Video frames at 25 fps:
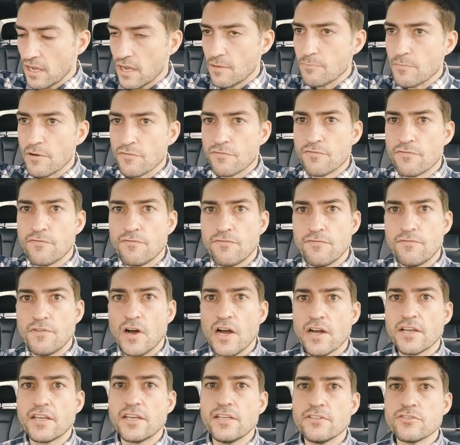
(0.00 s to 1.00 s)
I'm a
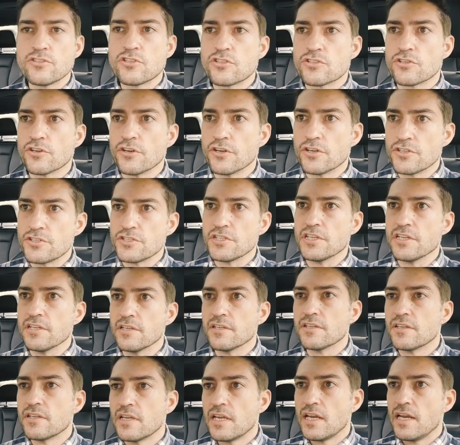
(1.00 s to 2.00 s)
fucking
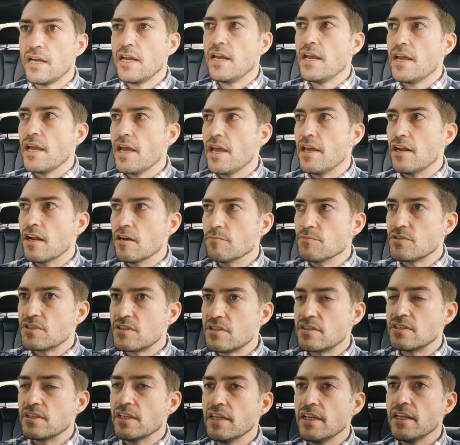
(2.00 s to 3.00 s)
surgeon and I'm
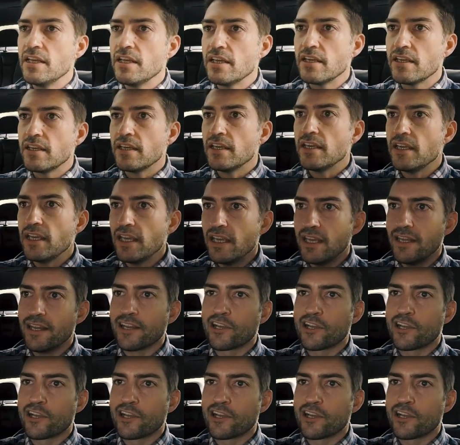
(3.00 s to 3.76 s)
sitting in a